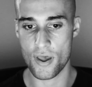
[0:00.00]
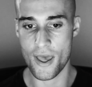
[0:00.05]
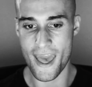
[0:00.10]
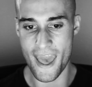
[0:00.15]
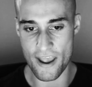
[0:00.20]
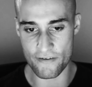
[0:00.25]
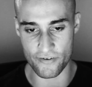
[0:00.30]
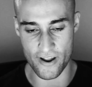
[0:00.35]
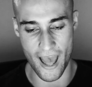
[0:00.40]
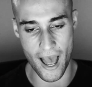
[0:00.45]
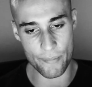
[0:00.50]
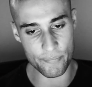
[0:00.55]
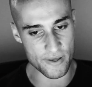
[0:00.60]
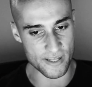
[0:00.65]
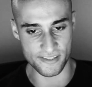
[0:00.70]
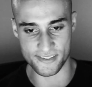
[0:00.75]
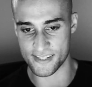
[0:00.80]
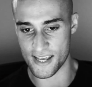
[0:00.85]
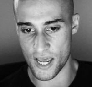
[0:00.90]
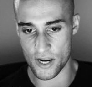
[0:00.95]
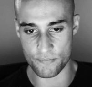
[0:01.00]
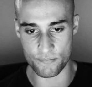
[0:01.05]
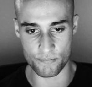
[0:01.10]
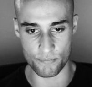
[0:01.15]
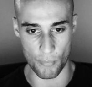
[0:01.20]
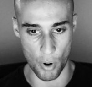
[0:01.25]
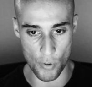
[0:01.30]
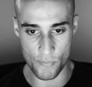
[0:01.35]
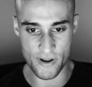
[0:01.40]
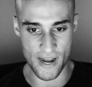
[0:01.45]
Every happy and sad
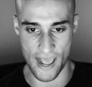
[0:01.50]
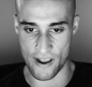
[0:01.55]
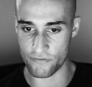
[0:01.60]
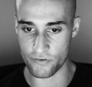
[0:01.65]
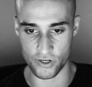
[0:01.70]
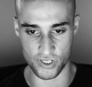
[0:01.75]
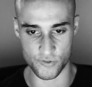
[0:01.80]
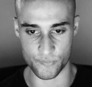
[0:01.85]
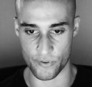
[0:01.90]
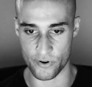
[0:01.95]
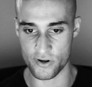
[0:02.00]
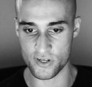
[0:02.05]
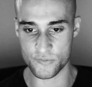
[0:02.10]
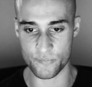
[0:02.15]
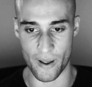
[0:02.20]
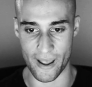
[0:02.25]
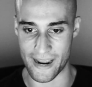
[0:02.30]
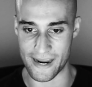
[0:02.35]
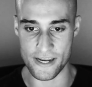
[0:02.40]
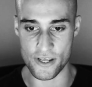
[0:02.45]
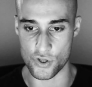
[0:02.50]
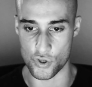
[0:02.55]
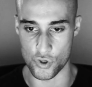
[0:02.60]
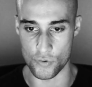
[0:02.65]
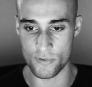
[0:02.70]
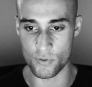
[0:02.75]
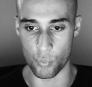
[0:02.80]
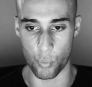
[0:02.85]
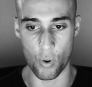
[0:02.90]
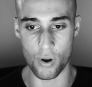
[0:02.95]
moment ever experienced by any
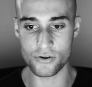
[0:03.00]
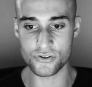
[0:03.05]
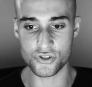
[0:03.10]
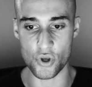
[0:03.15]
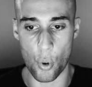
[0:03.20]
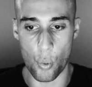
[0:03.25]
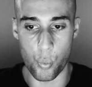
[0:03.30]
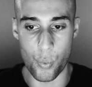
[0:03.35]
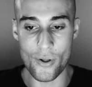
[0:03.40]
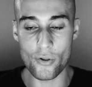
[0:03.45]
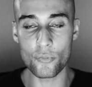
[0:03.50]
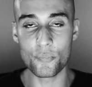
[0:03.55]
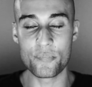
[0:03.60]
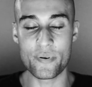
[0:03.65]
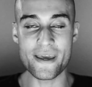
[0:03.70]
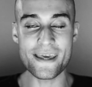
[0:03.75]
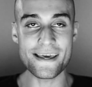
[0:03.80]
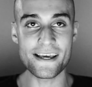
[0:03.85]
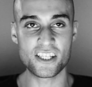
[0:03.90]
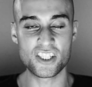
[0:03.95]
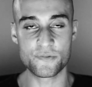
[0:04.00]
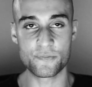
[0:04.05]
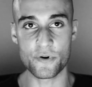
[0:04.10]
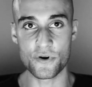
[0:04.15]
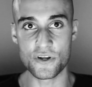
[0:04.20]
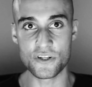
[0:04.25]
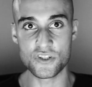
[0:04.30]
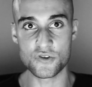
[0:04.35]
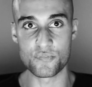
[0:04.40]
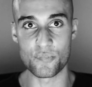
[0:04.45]
human was or will be
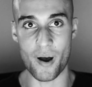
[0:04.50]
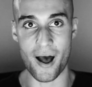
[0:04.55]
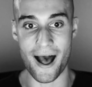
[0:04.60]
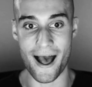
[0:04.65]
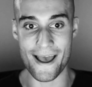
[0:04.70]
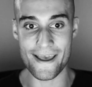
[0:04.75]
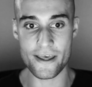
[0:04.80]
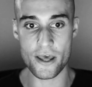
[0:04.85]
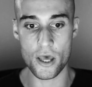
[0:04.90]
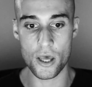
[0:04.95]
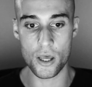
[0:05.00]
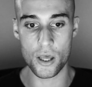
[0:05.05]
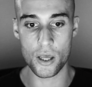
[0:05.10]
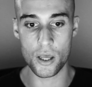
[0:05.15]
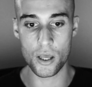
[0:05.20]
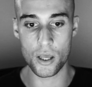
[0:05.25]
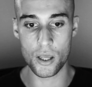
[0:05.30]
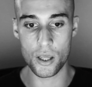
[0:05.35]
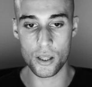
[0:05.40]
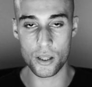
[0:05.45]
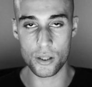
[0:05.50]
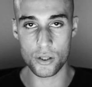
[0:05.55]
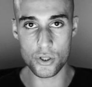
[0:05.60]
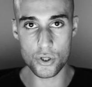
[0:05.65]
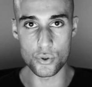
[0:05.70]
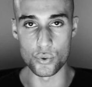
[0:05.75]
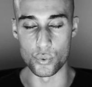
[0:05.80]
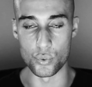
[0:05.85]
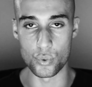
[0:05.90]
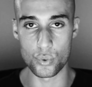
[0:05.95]
experienced by
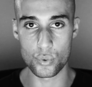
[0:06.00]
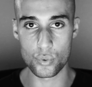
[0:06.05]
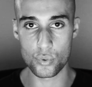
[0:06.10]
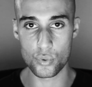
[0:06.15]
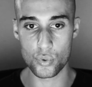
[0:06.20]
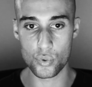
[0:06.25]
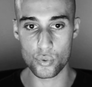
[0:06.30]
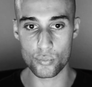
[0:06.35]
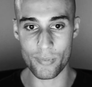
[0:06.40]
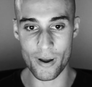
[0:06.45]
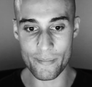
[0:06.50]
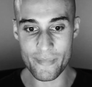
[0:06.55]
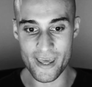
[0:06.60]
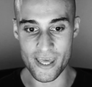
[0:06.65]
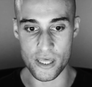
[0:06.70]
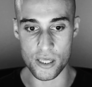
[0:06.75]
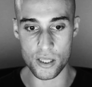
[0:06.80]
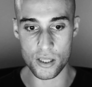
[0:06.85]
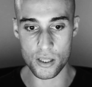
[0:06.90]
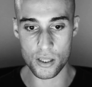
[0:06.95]
you, by me.